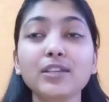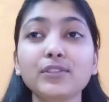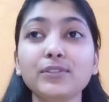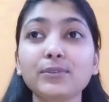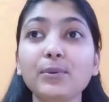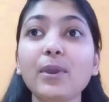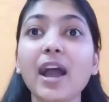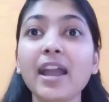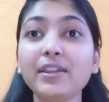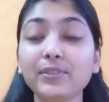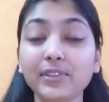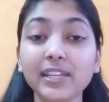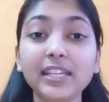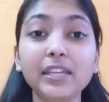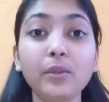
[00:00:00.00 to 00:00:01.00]
so I
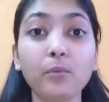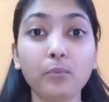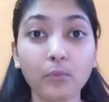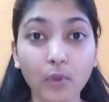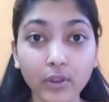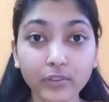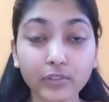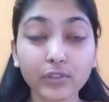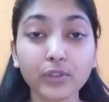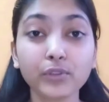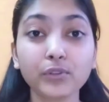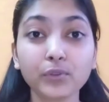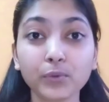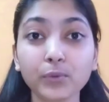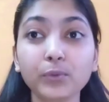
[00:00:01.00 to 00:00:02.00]
really want
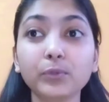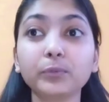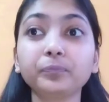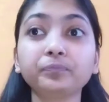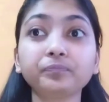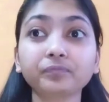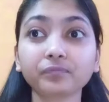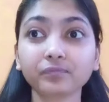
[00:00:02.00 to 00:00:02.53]
to